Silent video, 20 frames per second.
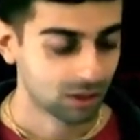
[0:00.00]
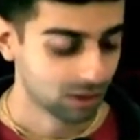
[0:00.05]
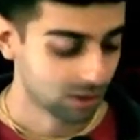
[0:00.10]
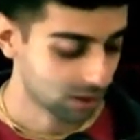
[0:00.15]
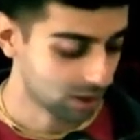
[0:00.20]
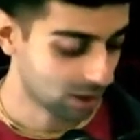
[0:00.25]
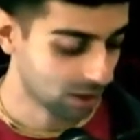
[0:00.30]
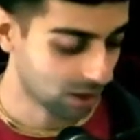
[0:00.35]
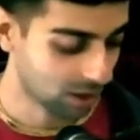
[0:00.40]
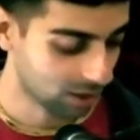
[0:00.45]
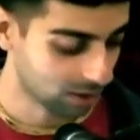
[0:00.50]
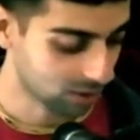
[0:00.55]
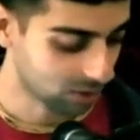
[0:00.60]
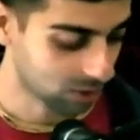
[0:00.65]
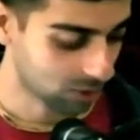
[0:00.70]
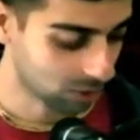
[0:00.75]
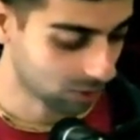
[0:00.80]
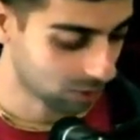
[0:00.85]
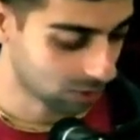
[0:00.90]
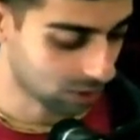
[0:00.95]
Yeah,
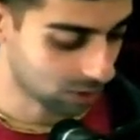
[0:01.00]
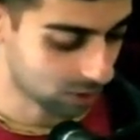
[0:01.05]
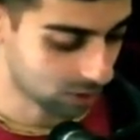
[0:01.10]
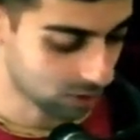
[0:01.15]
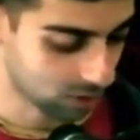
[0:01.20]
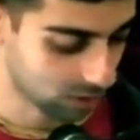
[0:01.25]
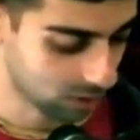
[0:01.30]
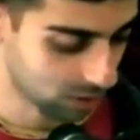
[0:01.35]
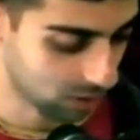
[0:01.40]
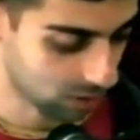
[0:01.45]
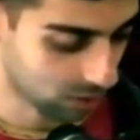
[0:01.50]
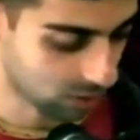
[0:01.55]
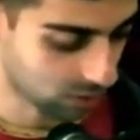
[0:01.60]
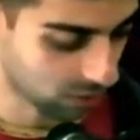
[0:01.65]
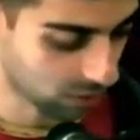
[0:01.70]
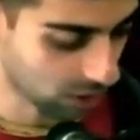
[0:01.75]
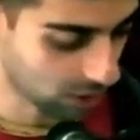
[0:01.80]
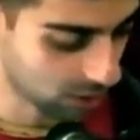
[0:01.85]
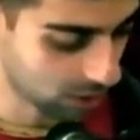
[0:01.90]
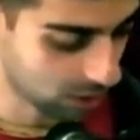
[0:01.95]
so it's
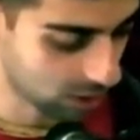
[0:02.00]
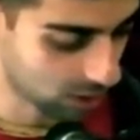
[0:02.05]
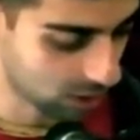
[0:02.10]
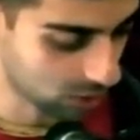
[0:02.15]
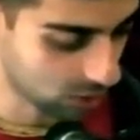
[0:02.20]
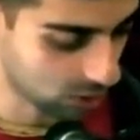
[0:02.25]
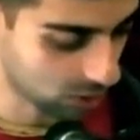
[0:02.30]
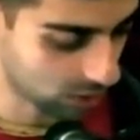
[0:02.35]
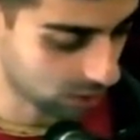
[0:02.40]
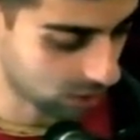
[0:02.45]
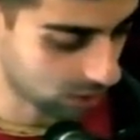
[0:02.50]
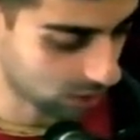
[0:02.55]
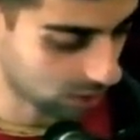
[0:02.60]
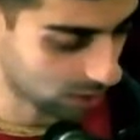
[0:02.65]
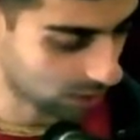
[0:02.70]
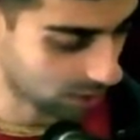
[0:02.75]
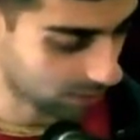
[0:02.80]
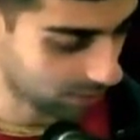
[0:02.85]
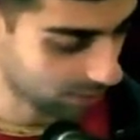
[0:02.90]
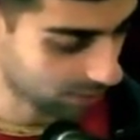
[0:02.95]
very
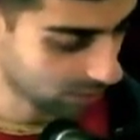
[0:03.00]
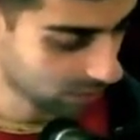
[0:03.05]
interesting.